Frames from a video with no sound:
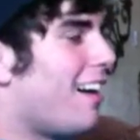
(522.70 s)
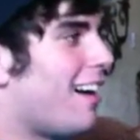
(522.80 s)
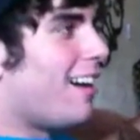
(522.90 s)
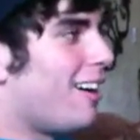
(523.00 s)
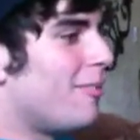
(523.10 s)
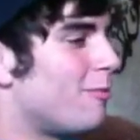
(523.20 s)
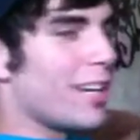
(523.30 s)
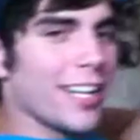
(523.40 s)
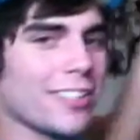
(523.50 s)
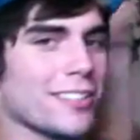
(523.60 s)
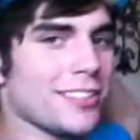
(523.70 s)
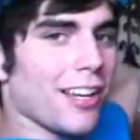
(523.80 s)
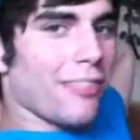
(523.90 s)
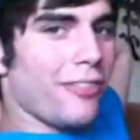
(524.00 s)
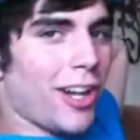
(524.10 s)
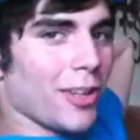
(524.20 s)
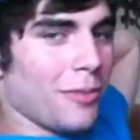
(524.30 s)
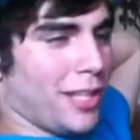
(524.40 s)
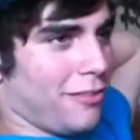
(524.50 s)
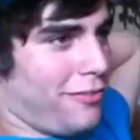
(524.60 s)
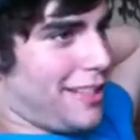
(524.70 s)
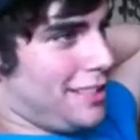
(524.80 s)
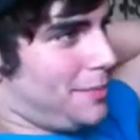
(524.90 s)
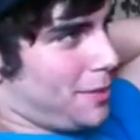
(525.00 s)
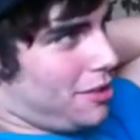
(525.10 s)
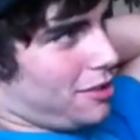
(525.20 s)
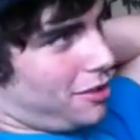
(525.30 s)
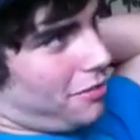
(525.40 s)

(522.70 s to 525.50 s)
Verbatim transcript: Um, regular stuff. Follow me on Facebook,